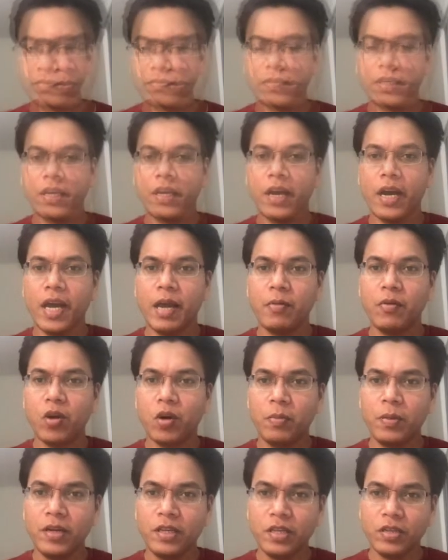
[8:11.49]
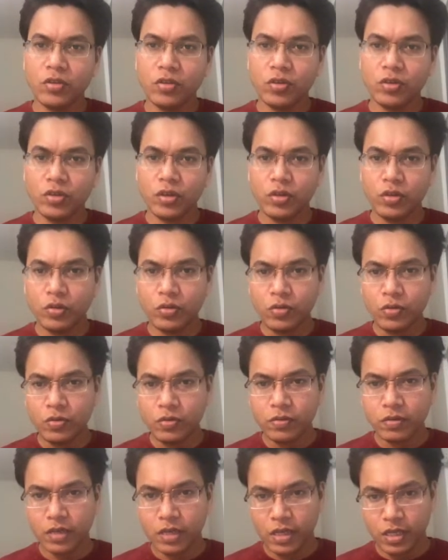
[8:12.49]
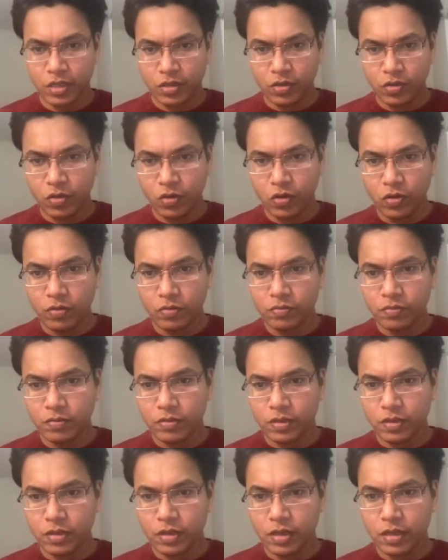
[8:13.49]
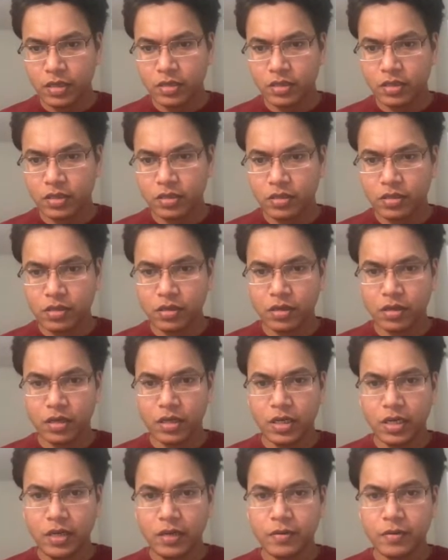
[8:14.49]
I have copied the solution to Leetcode. Let's just run it.